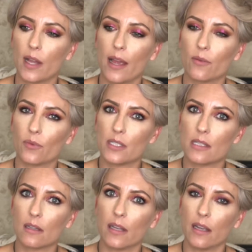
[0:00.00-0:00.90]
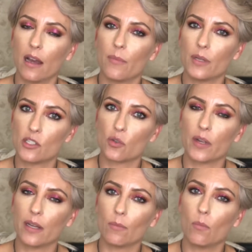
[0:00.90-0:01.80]
And recently, I'm
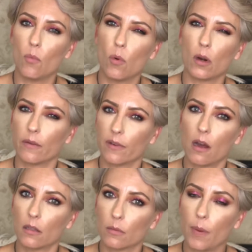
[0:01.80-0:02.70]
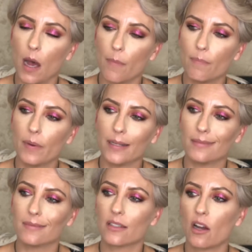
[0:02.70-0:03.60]
enjoying more of ColourPop, but
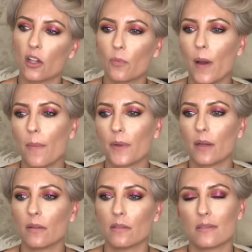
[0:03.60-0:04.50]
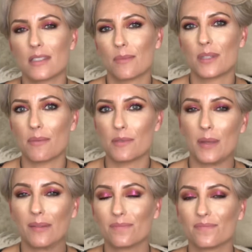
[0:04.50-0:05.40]
ColourPop can sometimes
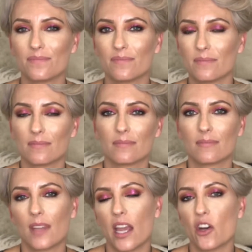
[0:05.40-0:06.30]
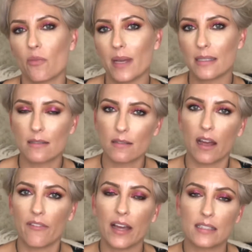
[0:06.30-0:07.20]
be hit or miss.
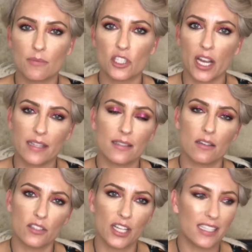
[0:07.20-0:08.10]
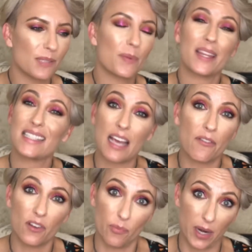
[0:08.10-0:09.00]
I've had some shades that are duds, but that's
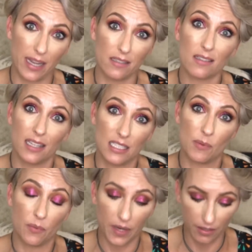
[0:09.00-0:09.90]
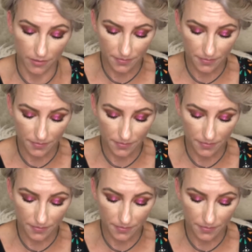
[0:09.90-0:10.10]
every brand. Let's be real.